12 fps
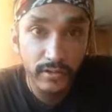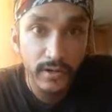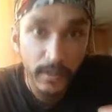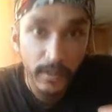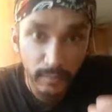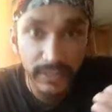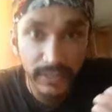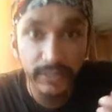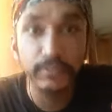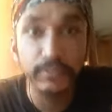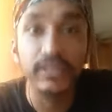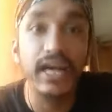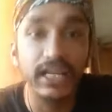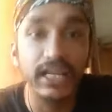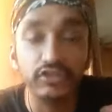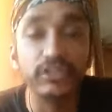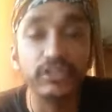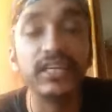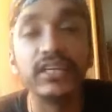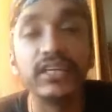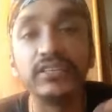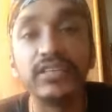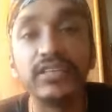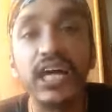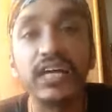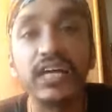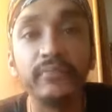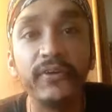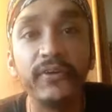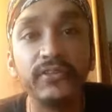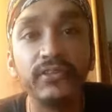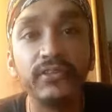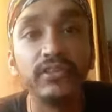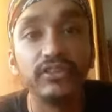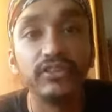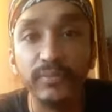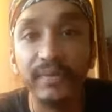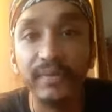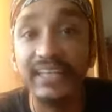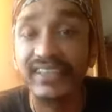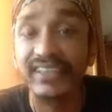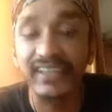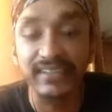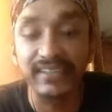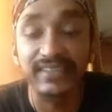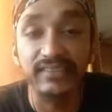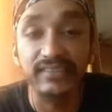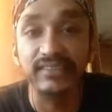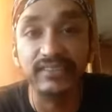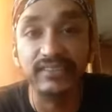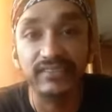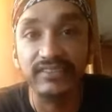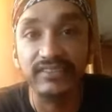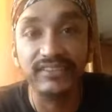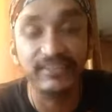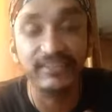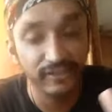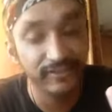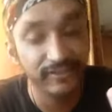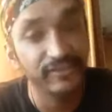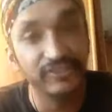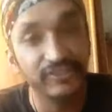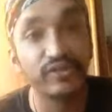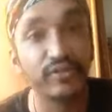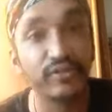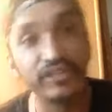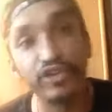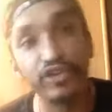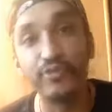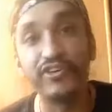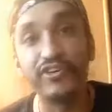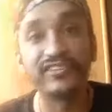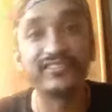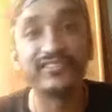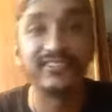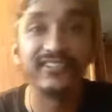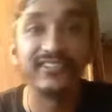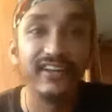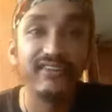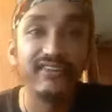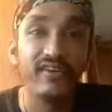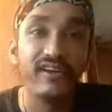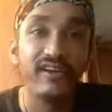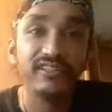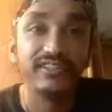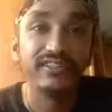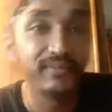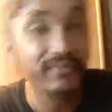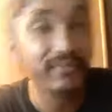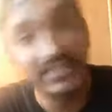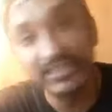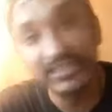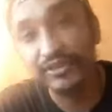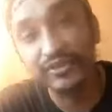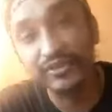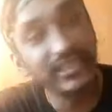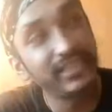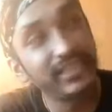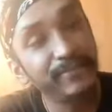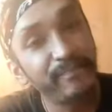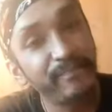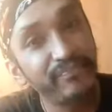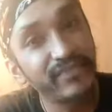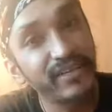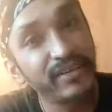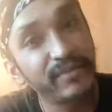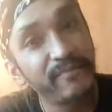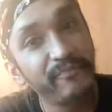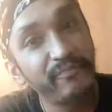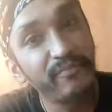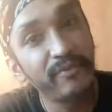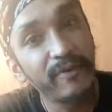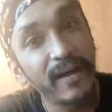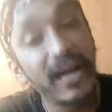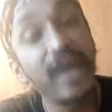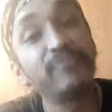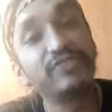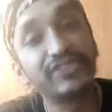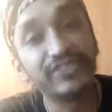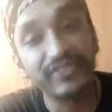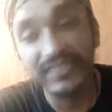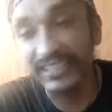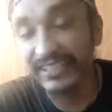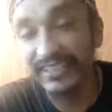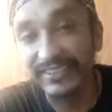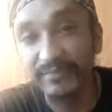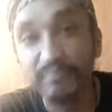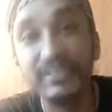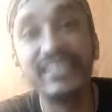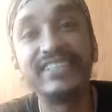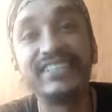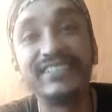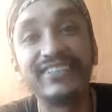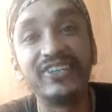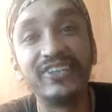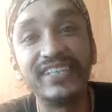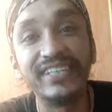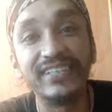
I mean, but God's going to take it in time. So basically, this is is going to be no more. And me just going to eat. I'm just going to eat. Me just going to eat.